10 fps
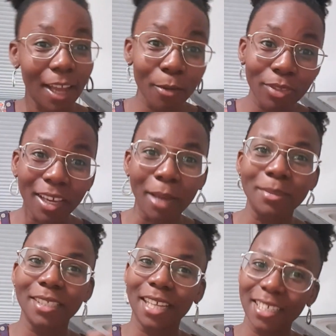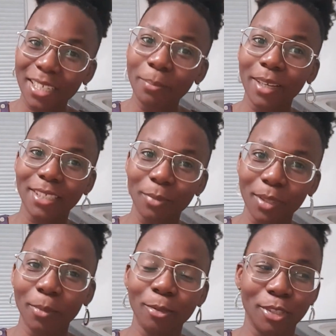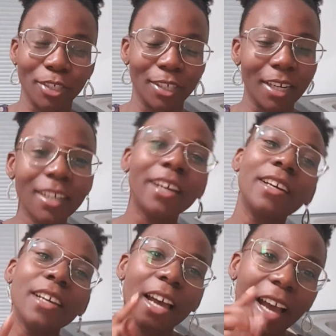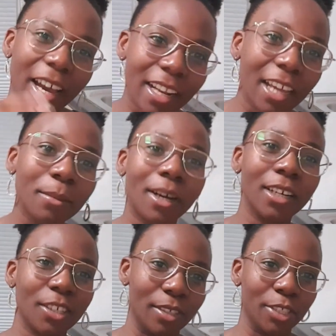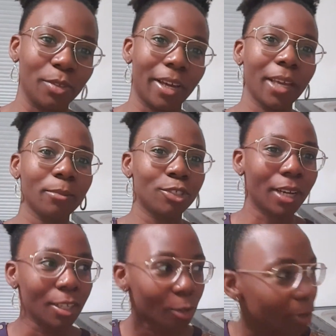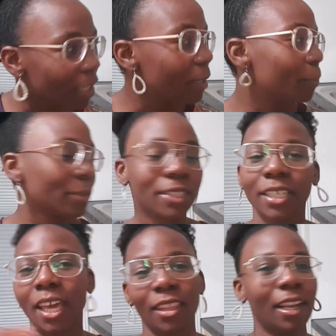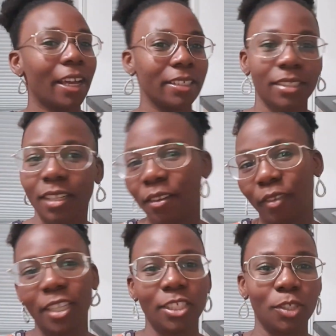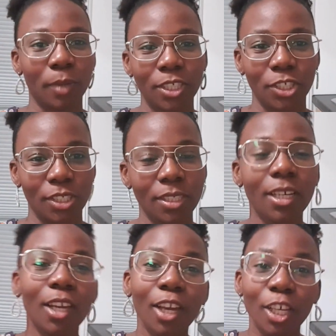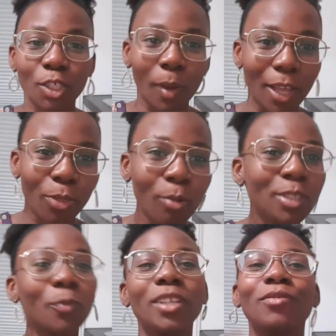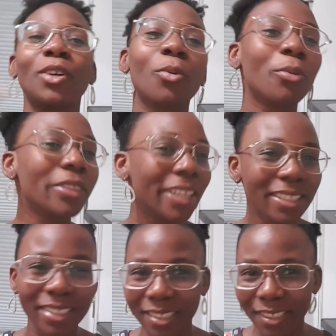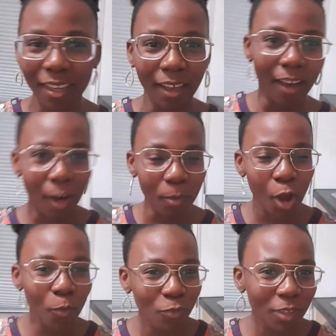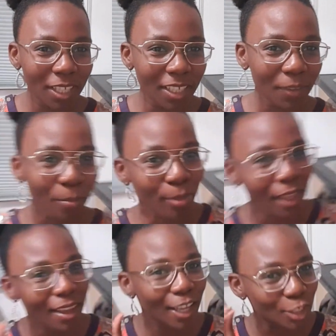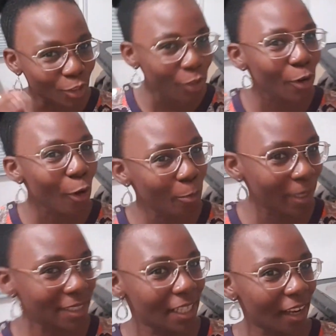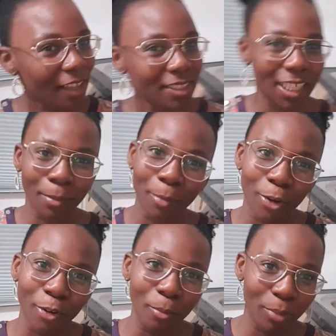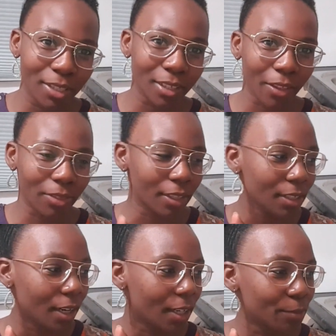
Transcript: now think I'm slightly better with the multi-cooker and I am hungry, so I am trying to quickly put together like a stir-fry situation. So I thought we'd record this. Hopefully it's gonna go better than last time. I'm not gonna burn nothing.